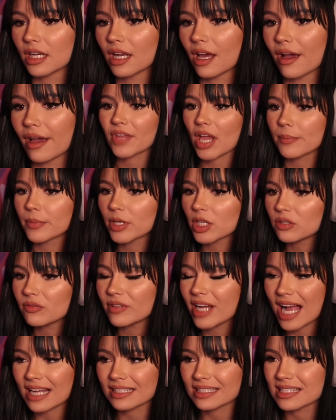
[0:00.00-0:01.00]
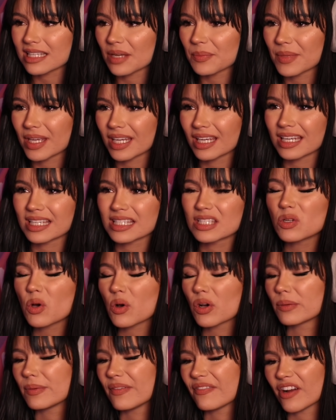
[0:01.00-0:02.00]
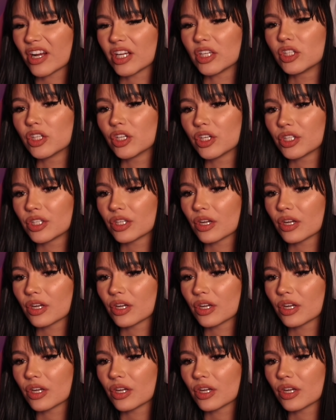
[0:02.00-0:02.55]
like, I'm gonna react to something and it's not gonna be very good,